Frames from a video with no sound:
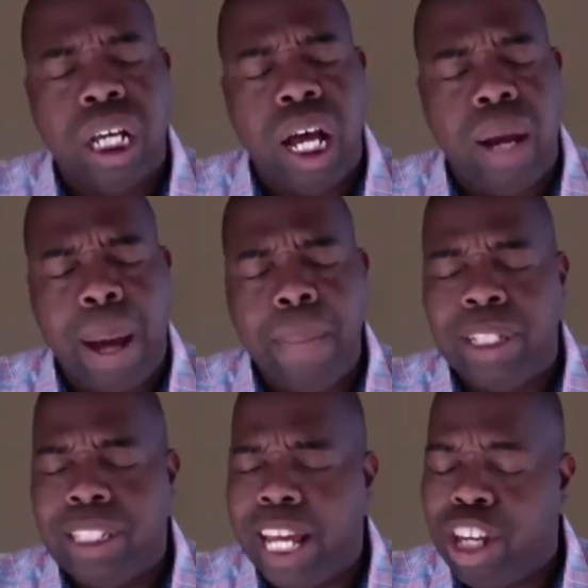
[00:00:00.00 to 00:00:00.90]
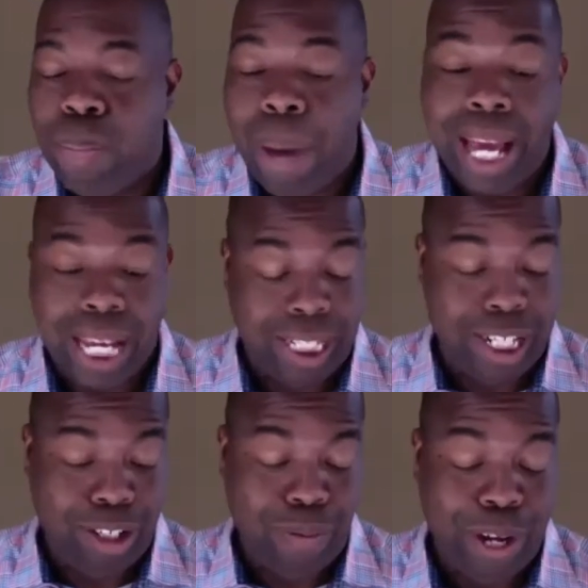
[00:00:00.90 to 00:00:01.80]
I'm going to take you back a
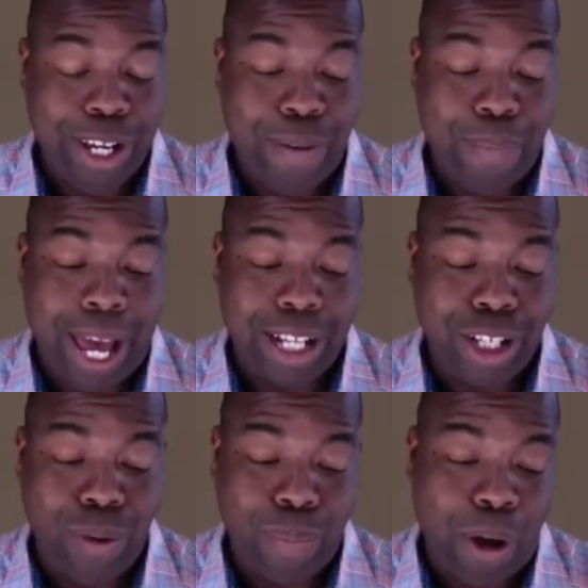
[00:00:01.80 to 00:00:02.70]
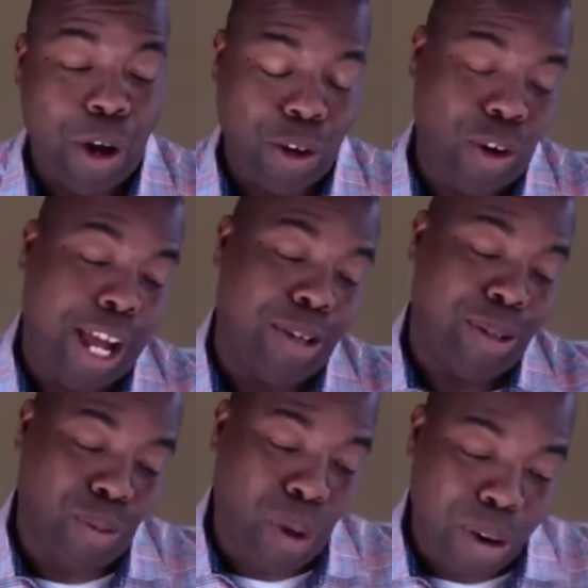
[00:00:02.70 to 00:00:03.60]
little. We go back to when Paul Crouch
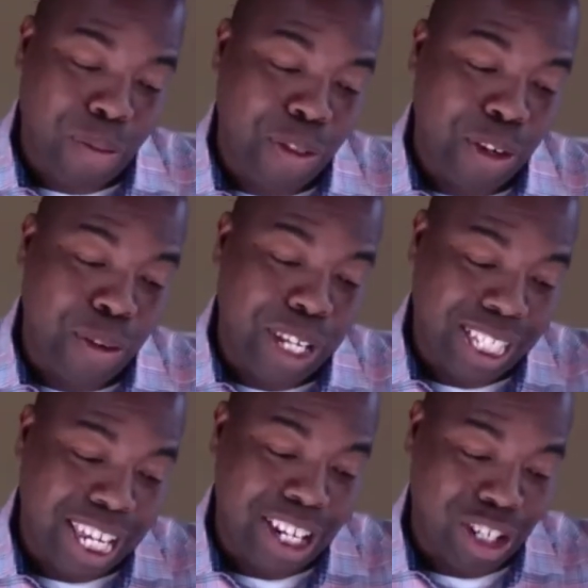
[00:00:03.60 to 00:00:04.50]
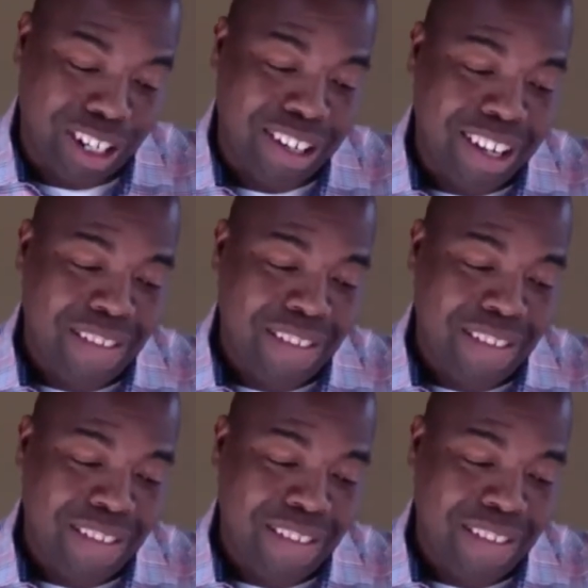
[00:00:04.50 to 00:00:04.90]
was walking through his kitchen